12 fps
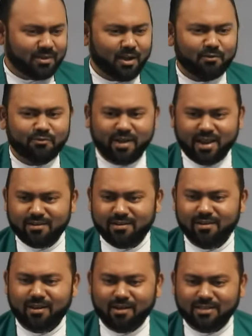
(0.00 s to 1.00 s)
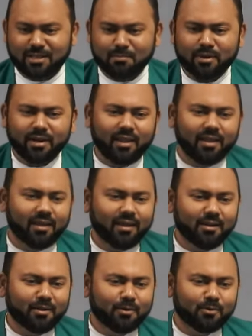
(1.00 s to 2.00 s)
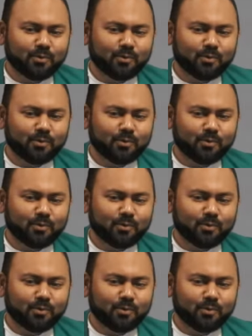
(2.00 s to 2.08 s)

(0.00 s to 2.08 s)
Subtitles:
our friend or somebody, you know,